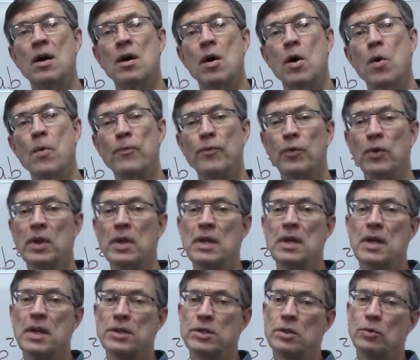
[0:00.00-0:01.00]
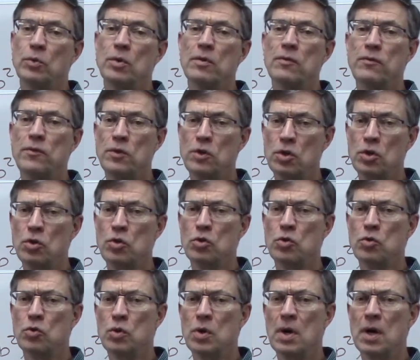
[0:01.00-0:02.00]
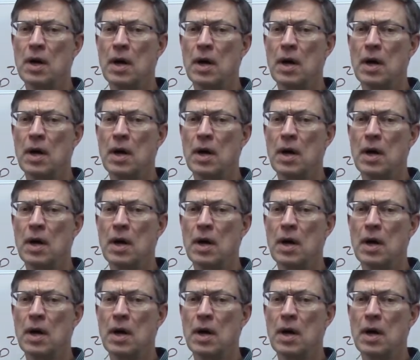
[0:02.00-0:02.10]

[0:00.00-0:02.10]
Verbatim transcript: Hopefully it's a review